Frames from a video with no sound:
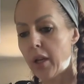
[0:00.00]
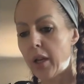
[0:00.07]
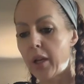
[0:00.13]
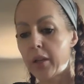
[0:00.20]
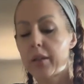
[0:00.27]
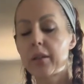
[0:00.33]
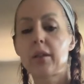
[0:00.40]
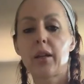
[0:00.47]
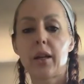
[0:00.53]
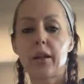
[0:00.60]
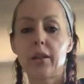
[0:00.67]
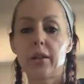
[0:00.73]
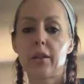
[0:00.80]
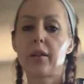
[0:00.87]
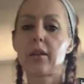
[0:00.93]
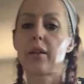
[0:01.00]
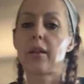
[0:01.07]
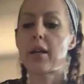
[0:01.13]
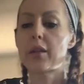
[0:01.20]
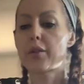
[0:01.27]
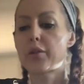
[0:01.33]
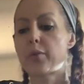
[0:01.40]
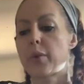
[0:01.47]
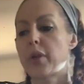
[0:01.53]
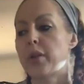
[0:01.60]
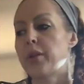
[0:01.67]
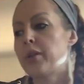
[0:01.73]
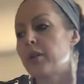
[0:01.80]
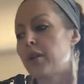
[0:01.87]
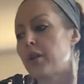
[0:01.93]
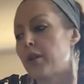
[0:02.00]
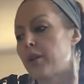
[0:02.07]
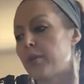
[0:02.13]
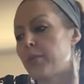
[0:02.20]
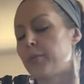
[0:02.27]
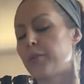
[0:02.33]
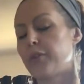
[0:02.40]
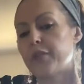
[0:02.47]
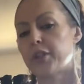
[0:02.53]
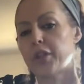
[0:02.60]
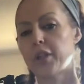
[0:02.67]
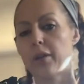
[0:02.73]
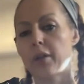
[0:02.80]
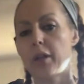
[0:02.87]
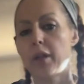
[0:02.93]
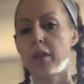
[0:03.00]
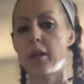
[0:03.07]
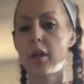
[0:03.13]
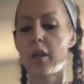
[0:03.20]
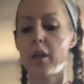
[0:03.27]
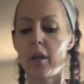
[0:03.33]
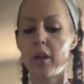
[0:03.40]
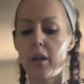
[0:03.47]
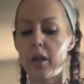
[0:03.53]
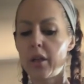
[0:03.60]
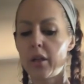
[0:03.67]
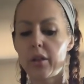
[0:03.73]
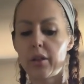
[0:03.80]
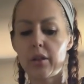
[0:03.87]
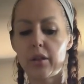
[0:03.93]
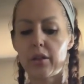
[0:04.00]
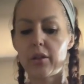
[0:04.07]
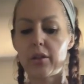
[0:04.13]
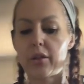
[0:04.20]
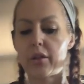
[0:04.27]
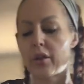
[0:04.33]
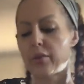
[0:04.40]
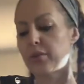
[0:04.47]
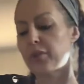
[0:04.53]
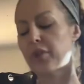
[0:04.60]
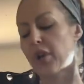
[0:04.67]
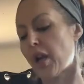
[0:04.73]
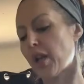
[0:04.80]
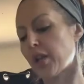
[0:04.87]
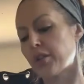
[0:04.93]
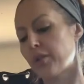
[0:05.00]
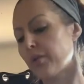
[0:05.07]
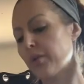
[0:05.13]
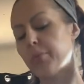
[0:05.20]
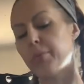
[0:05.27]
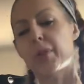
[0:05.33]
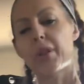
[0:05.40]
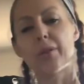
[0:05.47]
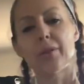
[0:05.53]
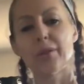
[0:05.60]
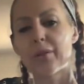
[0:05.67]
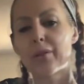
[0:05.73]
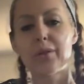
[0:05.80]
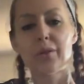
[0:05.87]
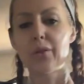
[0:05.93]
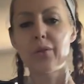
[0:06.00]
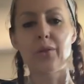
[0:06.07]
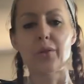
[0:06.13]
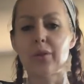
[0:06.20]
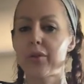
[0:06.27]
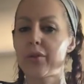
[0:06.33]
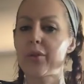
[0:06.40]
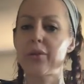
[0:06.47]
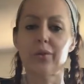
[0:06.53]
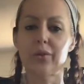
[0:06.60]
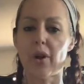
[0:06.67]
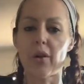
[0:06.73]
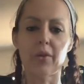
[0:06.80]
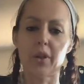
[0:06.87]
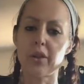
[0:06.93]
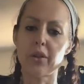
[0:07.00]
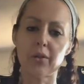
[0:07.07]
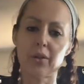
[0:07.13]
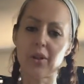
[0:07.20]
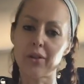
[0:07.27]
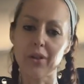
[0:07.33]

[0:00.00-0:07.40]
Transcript: And like the last one, the visionary, don't try to appeal to those who already don't